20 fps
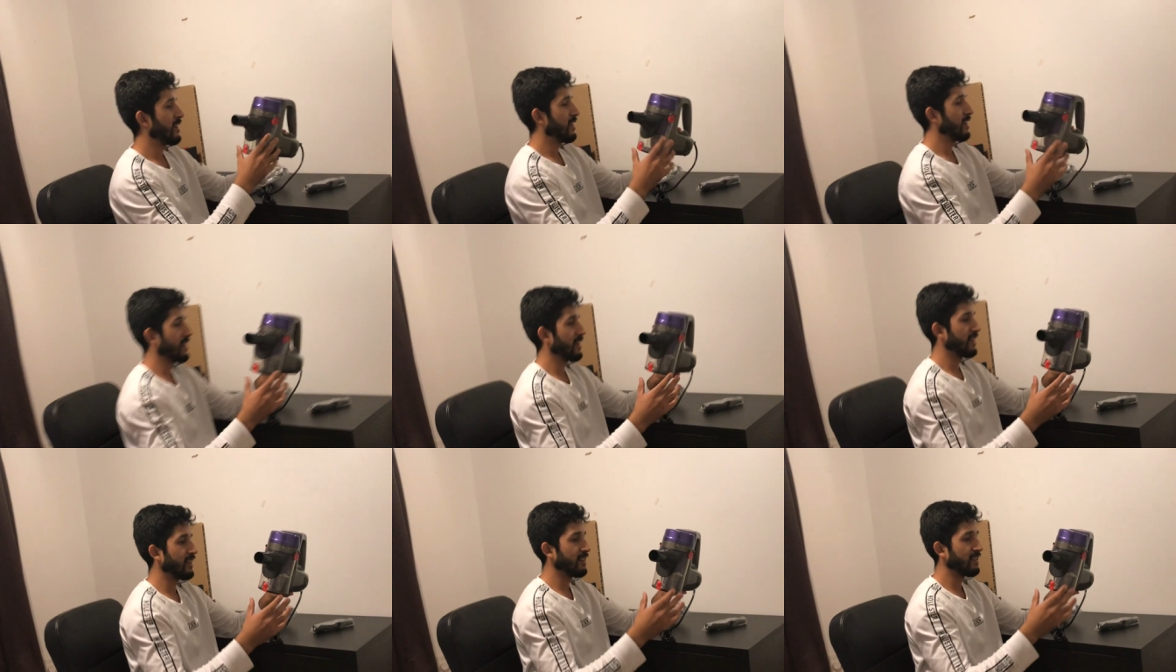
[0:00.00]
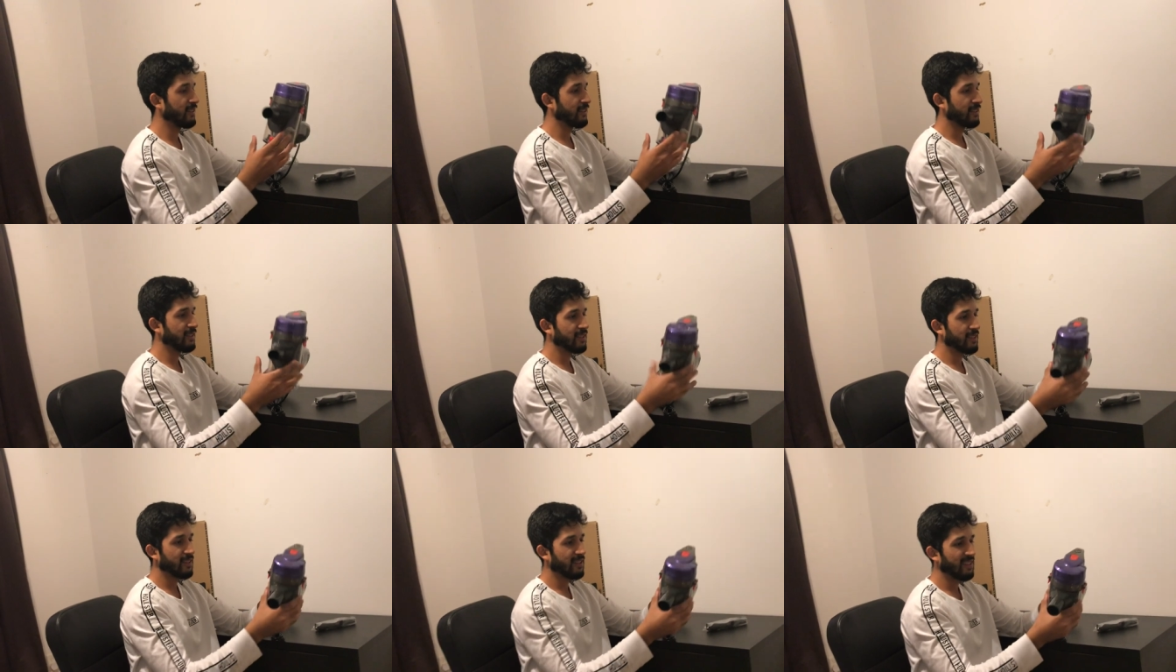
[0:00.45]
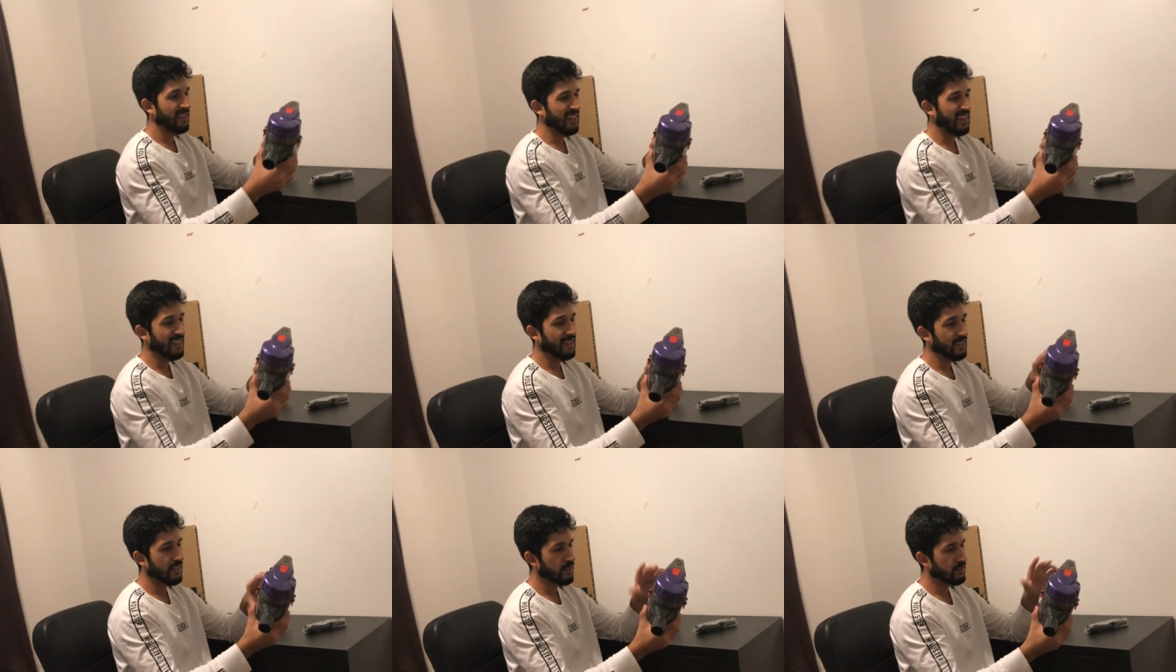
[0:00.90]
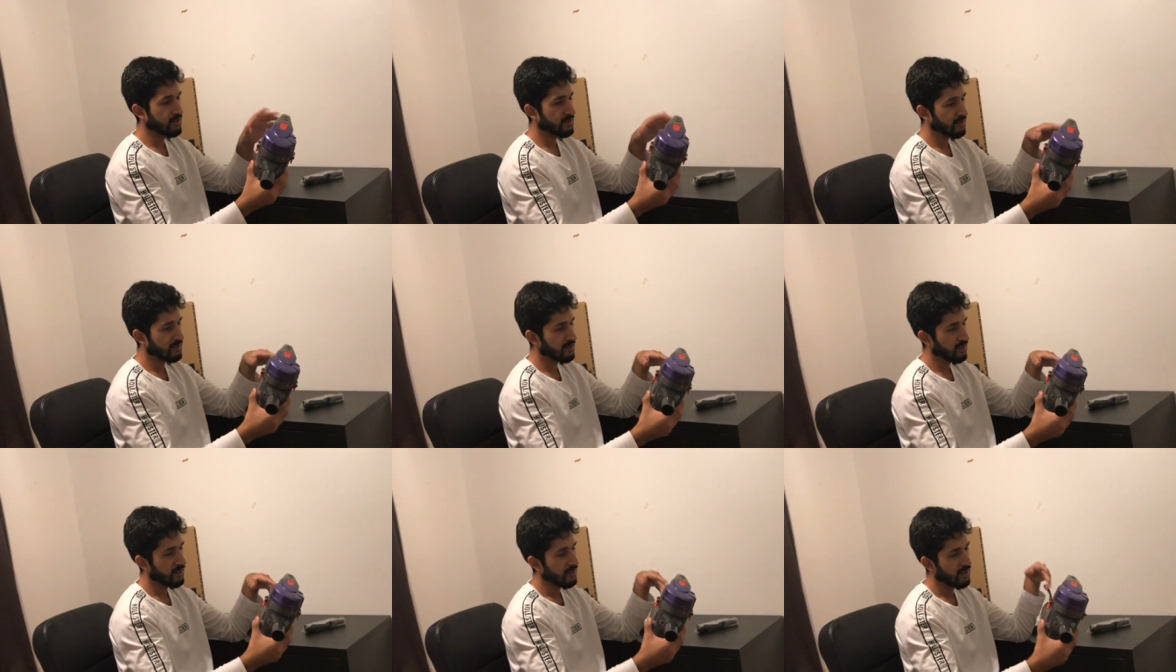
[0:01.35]
and a
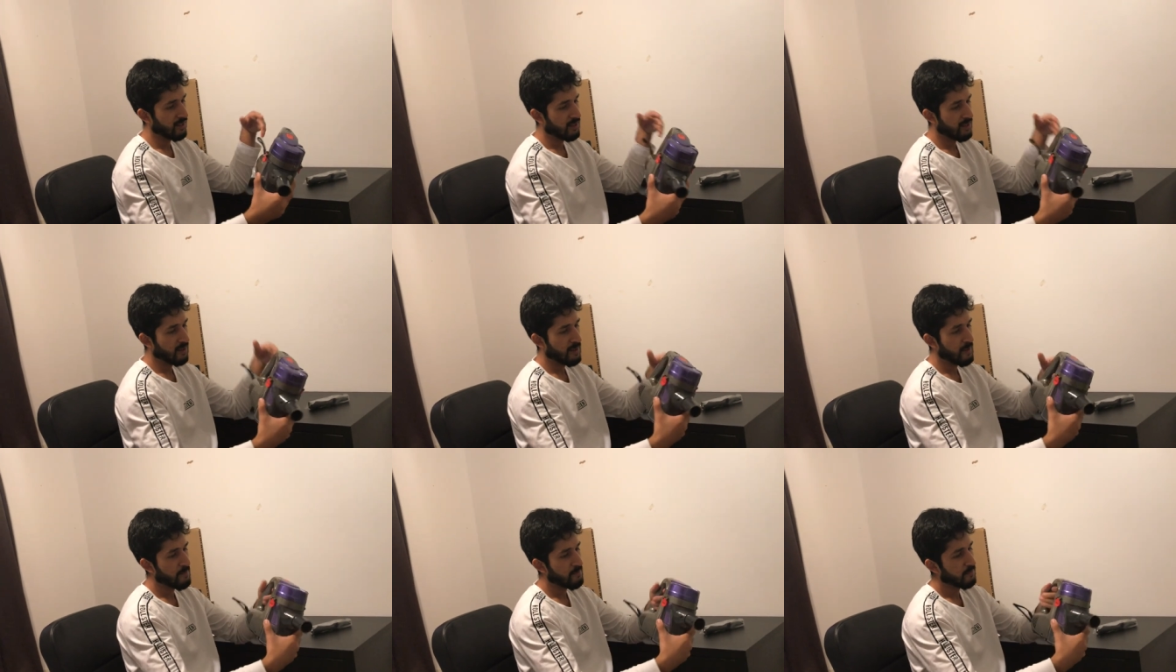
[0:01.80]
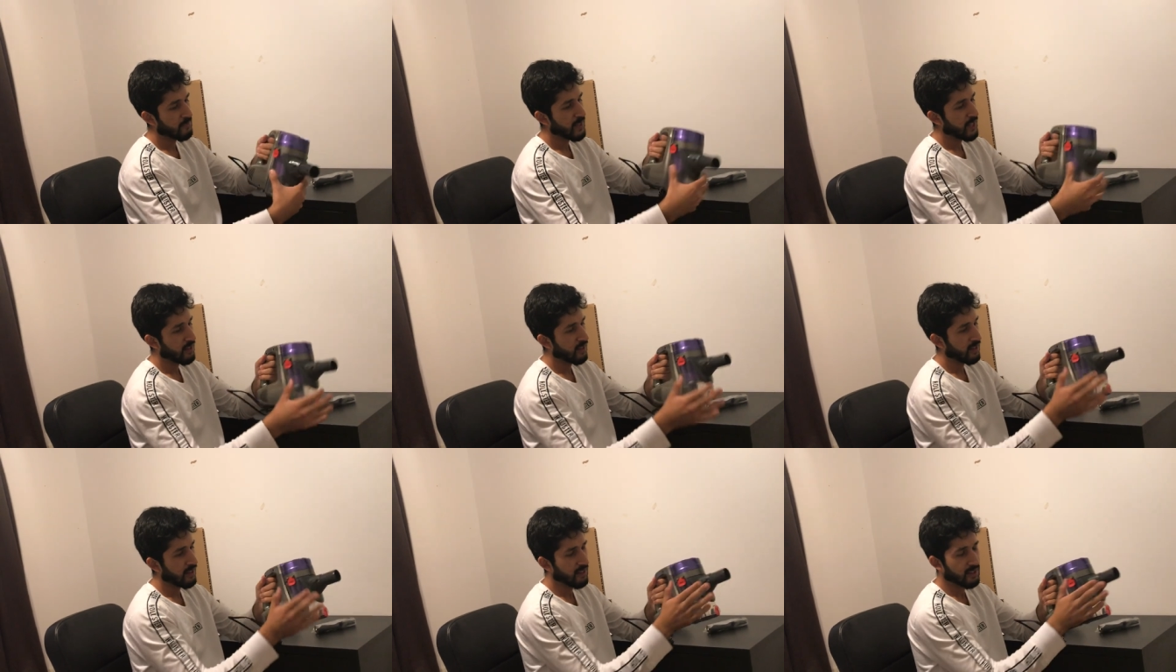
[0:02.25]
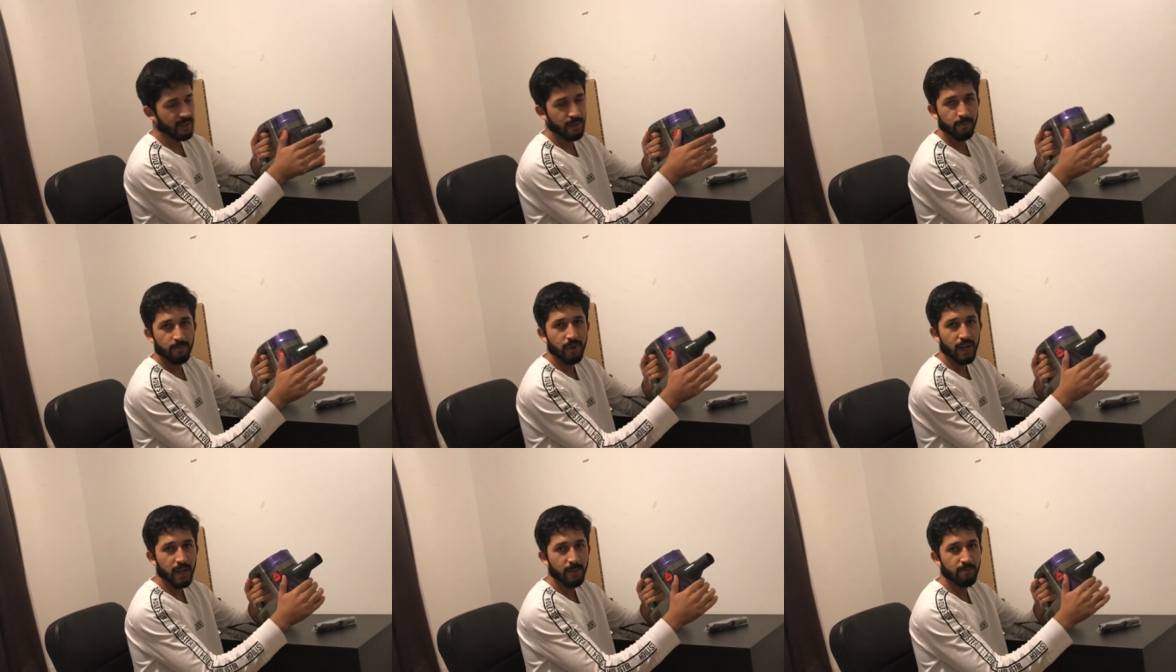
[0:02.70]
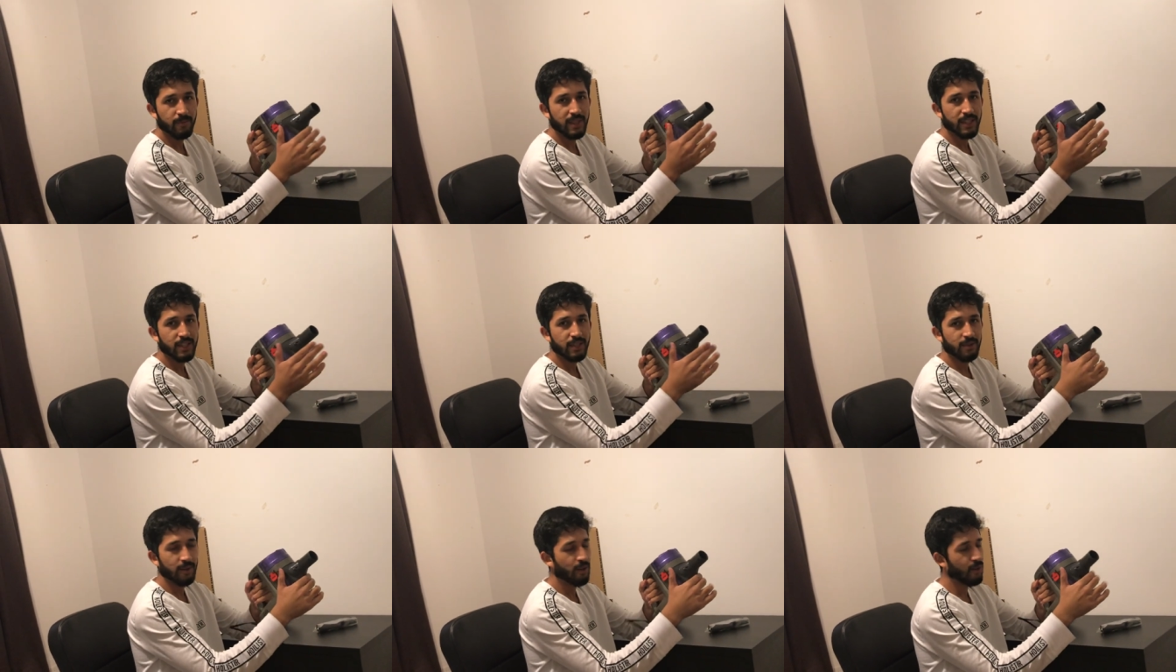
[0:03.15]
nice
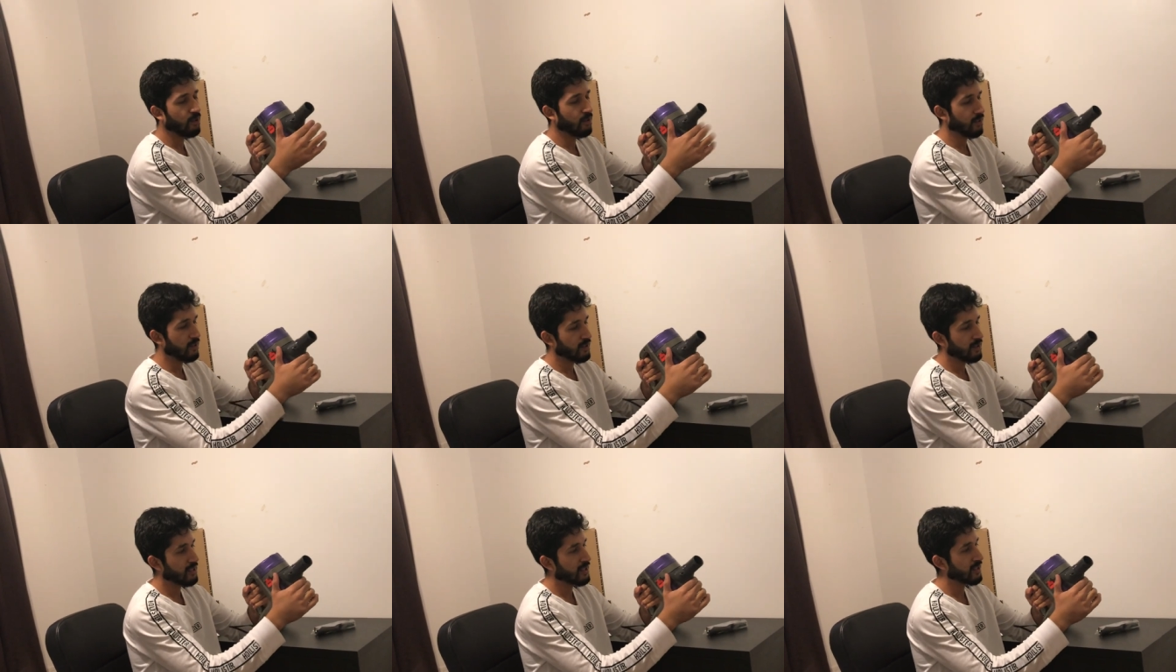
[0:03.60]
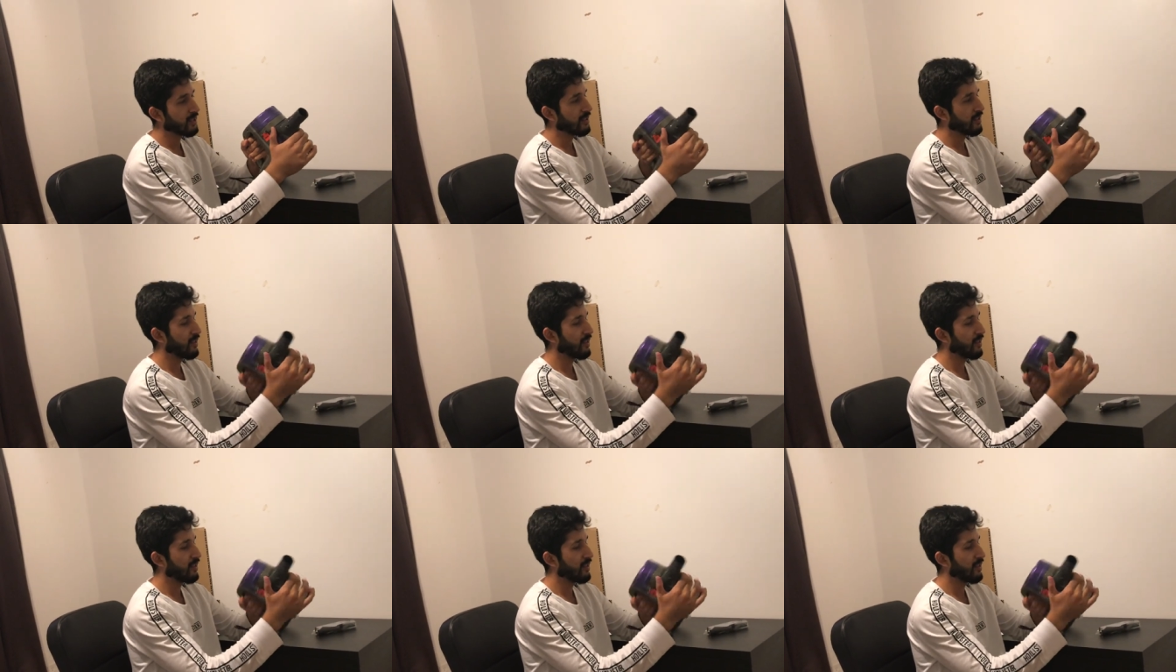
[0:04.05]
compartment to hold